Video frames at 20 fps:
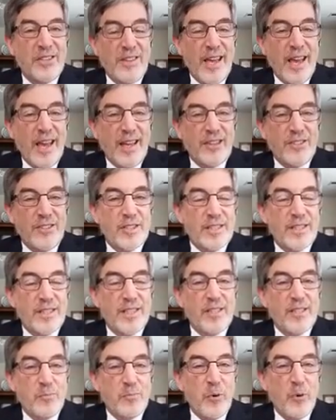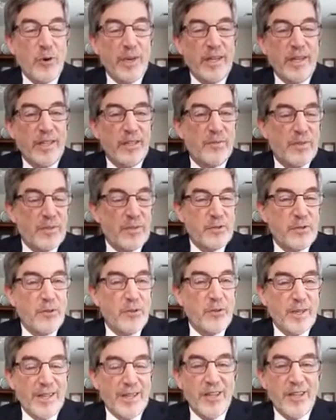that just this morning in the Fifth
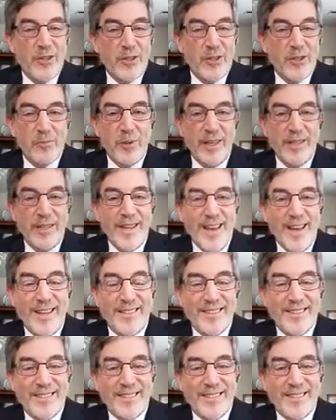Circuit. Can you explain that?